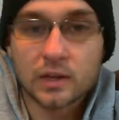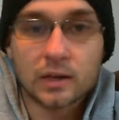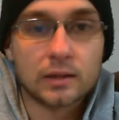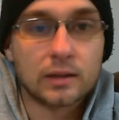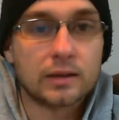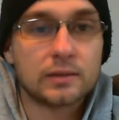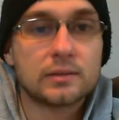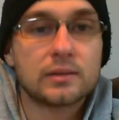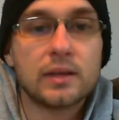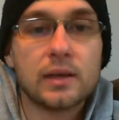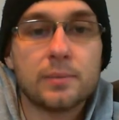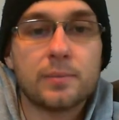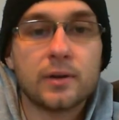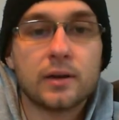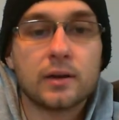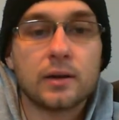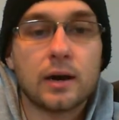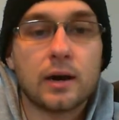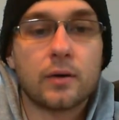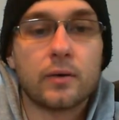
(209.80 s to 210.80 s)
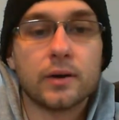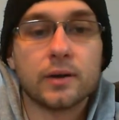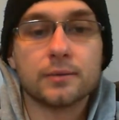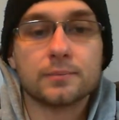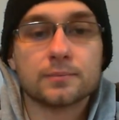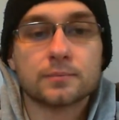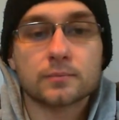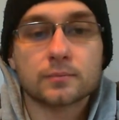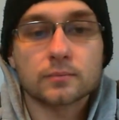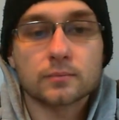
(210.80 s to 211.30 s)
let's keep it going.
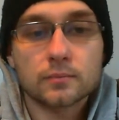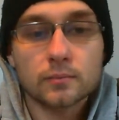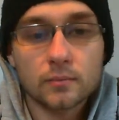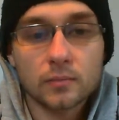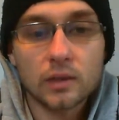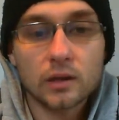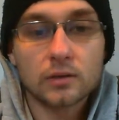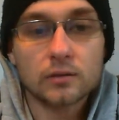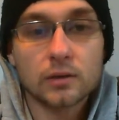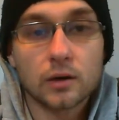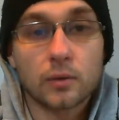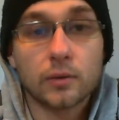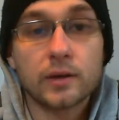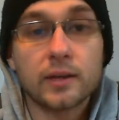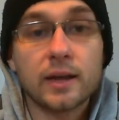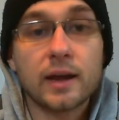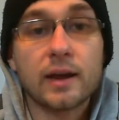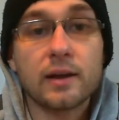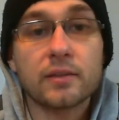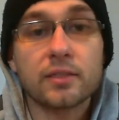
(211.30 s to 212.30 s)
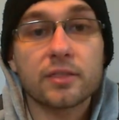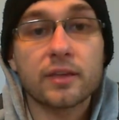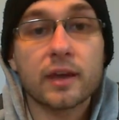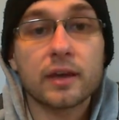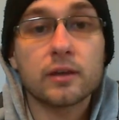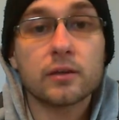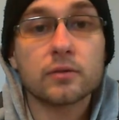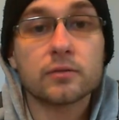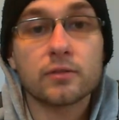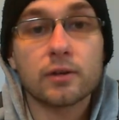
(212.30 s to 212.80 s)
So again,
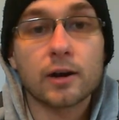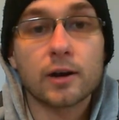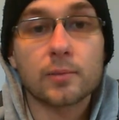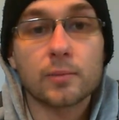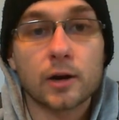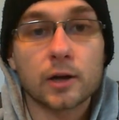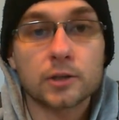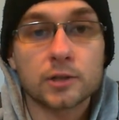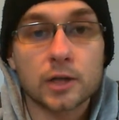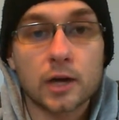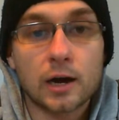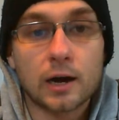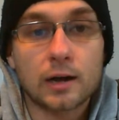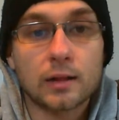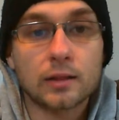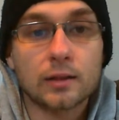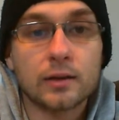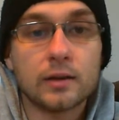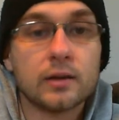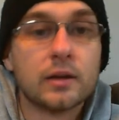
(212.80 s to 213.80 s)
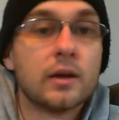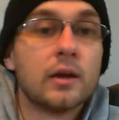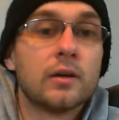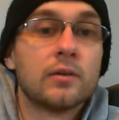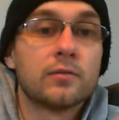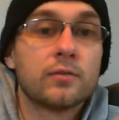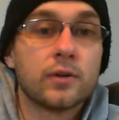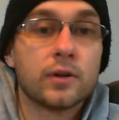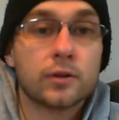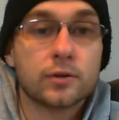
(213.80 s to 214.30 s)
thank you very much, Holly,
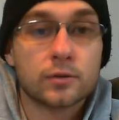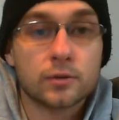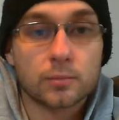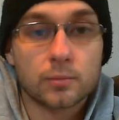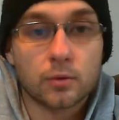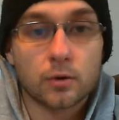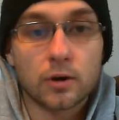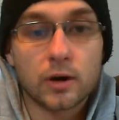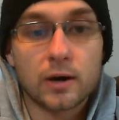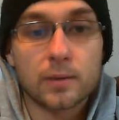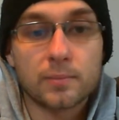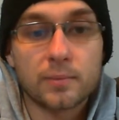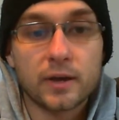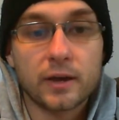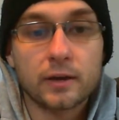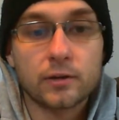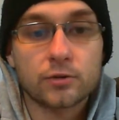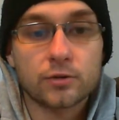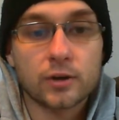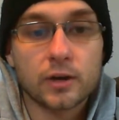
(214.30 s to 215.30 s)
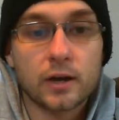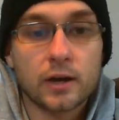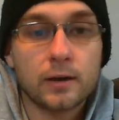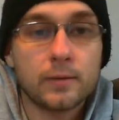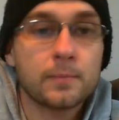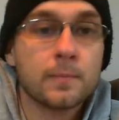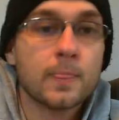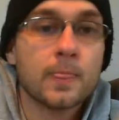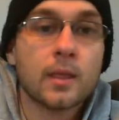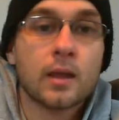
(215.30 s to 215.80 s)
for your support on Patreon.
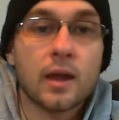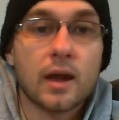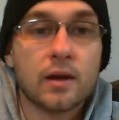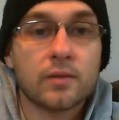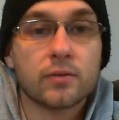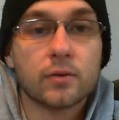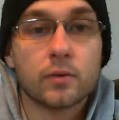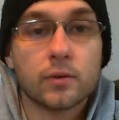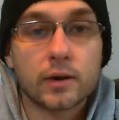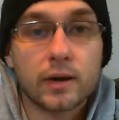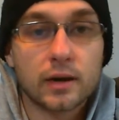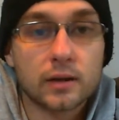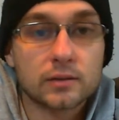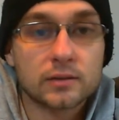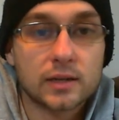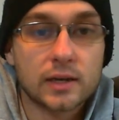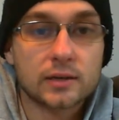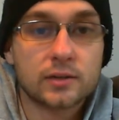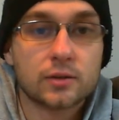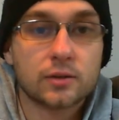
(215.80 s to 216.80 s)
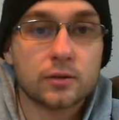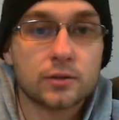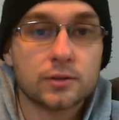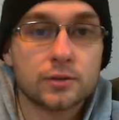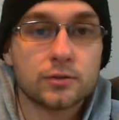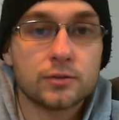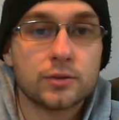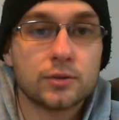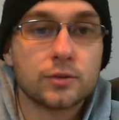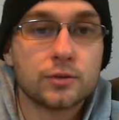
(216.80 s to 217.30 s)
Everyone else, I told you
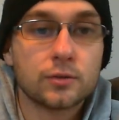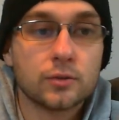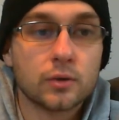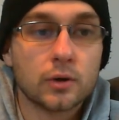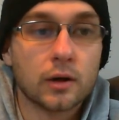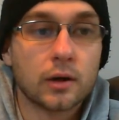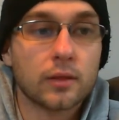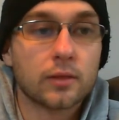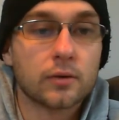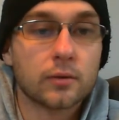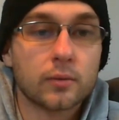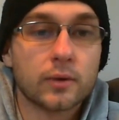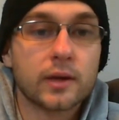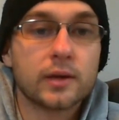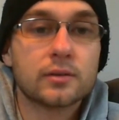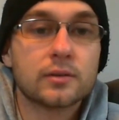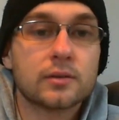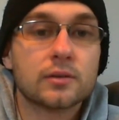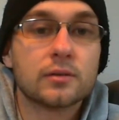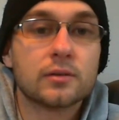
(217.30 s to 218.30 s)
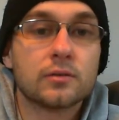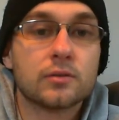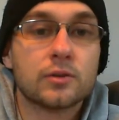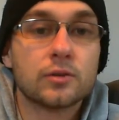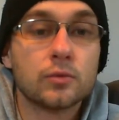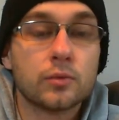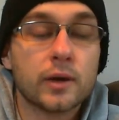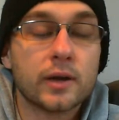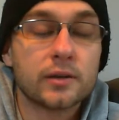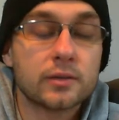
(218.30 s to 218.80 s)
two ways
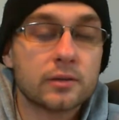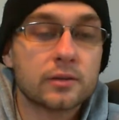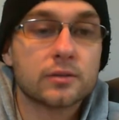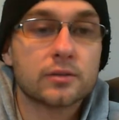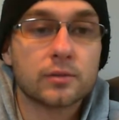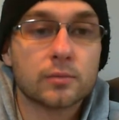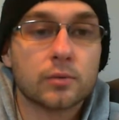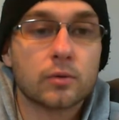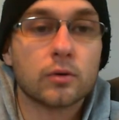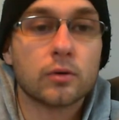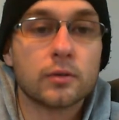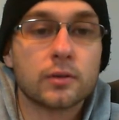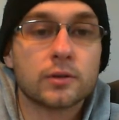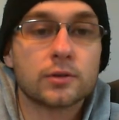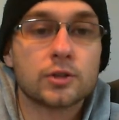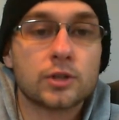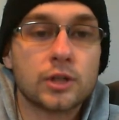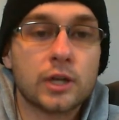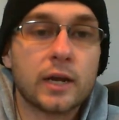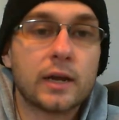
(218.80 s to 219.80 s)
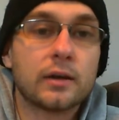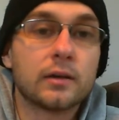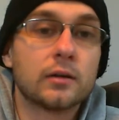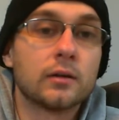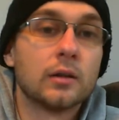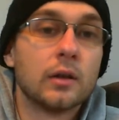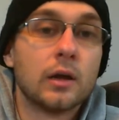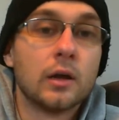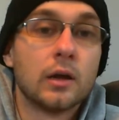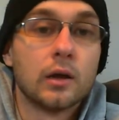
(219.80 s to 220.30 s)
to support this channel,
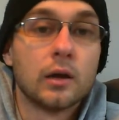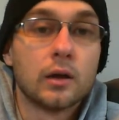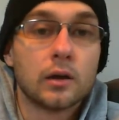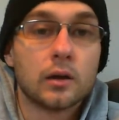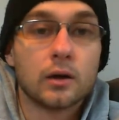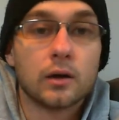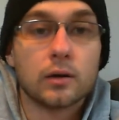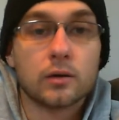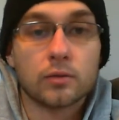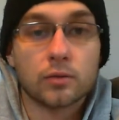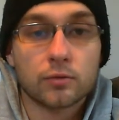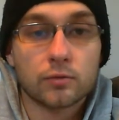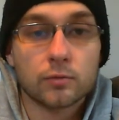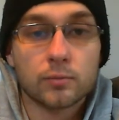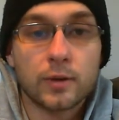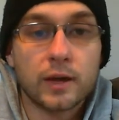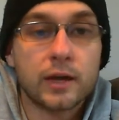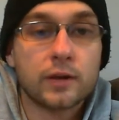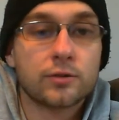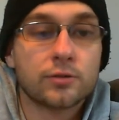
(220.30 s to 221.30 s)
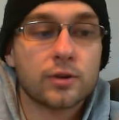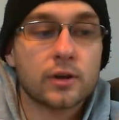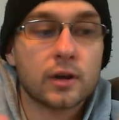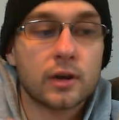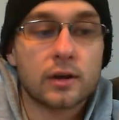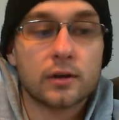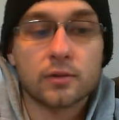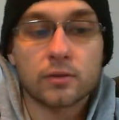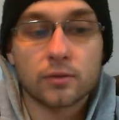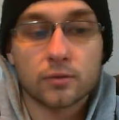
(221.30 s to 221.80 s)
through
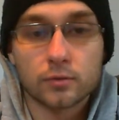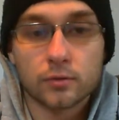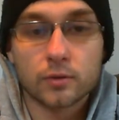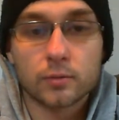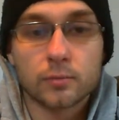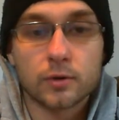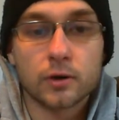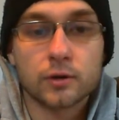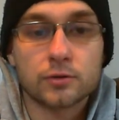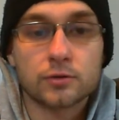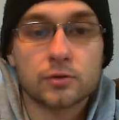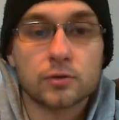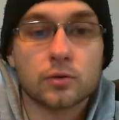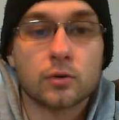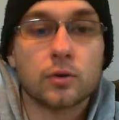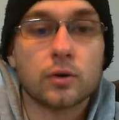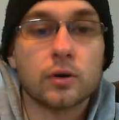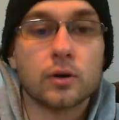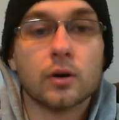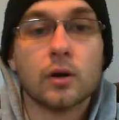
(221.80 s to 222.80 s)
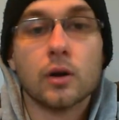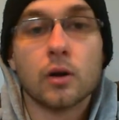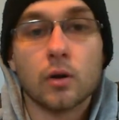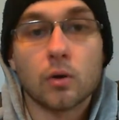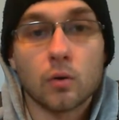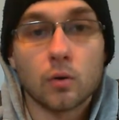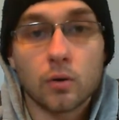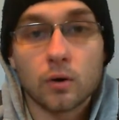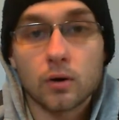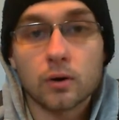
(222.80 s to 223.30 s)
Patreon, through the merch store,
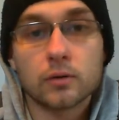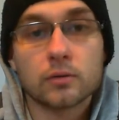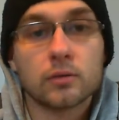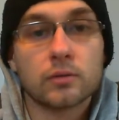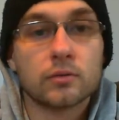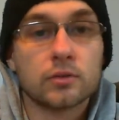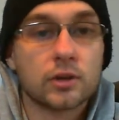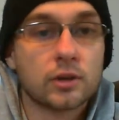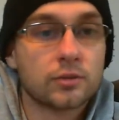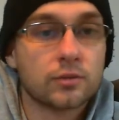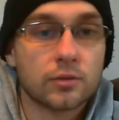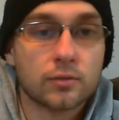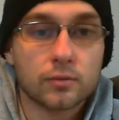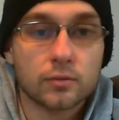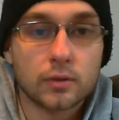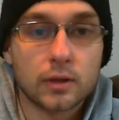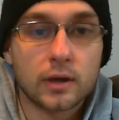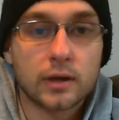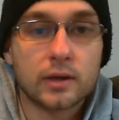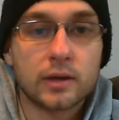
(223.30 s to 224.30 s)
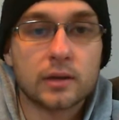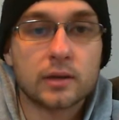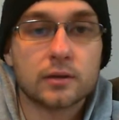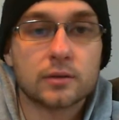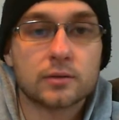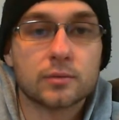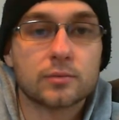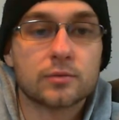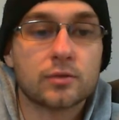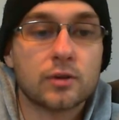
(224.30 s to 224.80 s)
or just through liking and
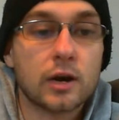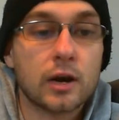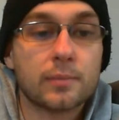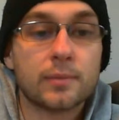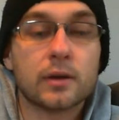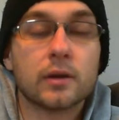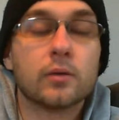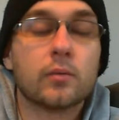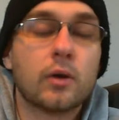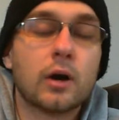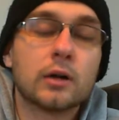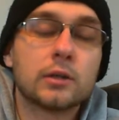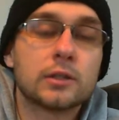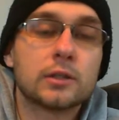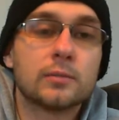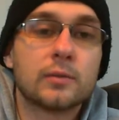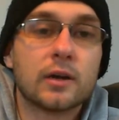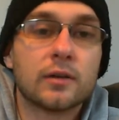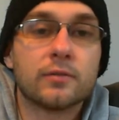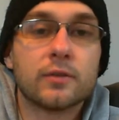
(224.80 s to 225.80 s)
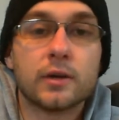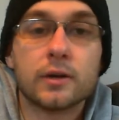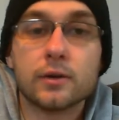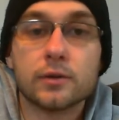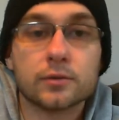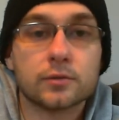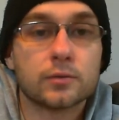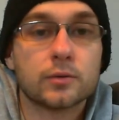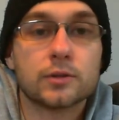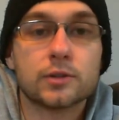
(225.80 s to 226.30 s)
subscribing and watching my
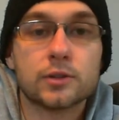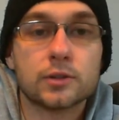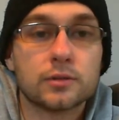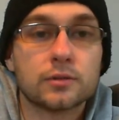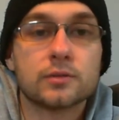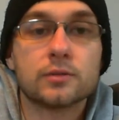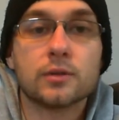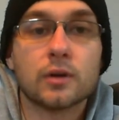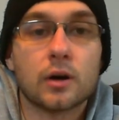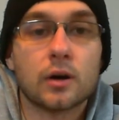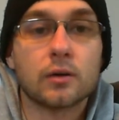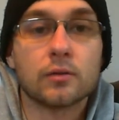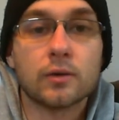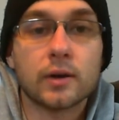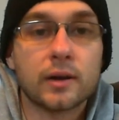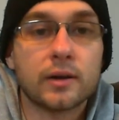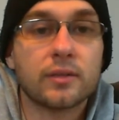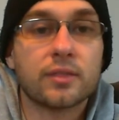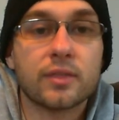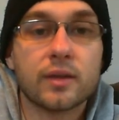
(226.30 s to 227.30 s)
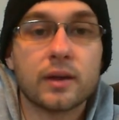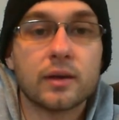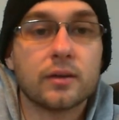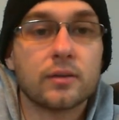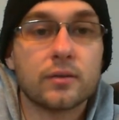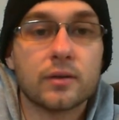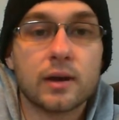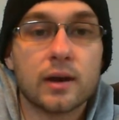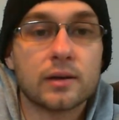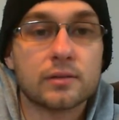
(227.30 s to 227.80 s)
videos, which is already, thank you
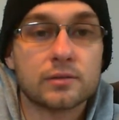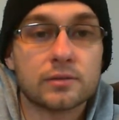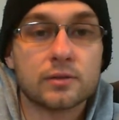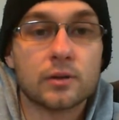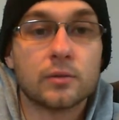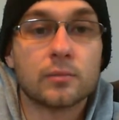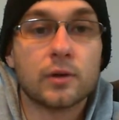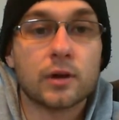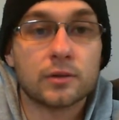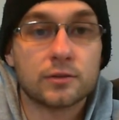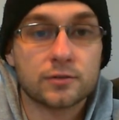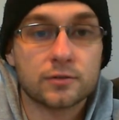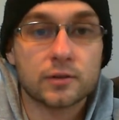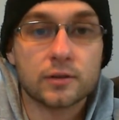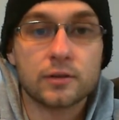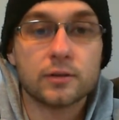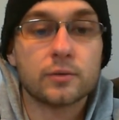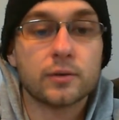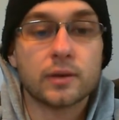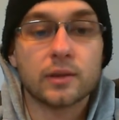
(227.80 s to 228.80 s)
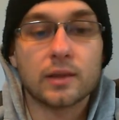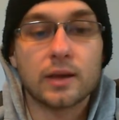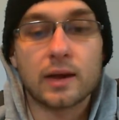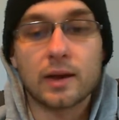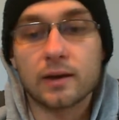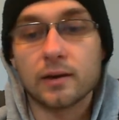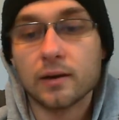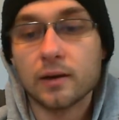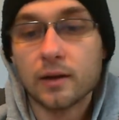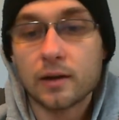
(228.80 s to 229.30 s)
guys so much for doing
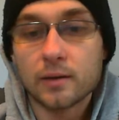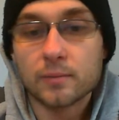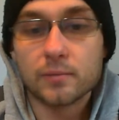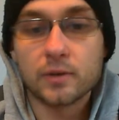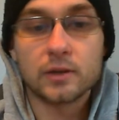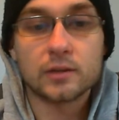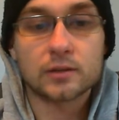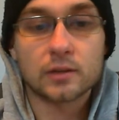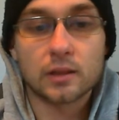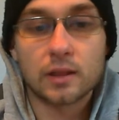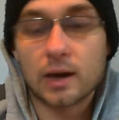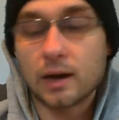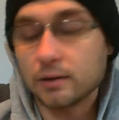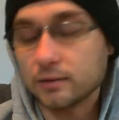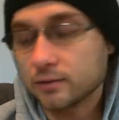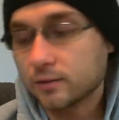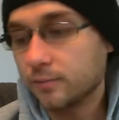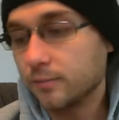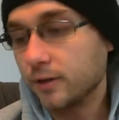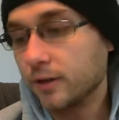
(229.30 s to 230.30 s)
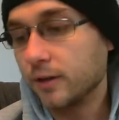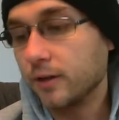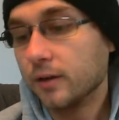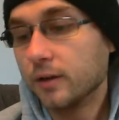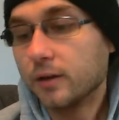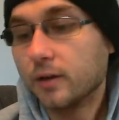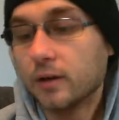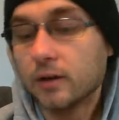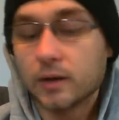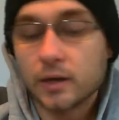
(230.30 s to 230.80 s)
that. It means a lot to me.
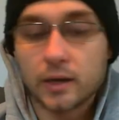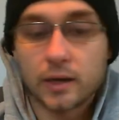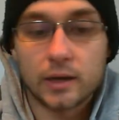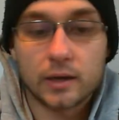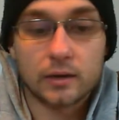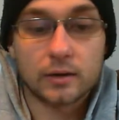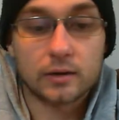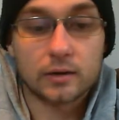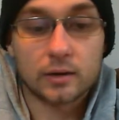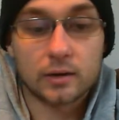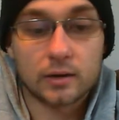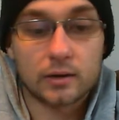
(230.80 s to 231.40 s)
And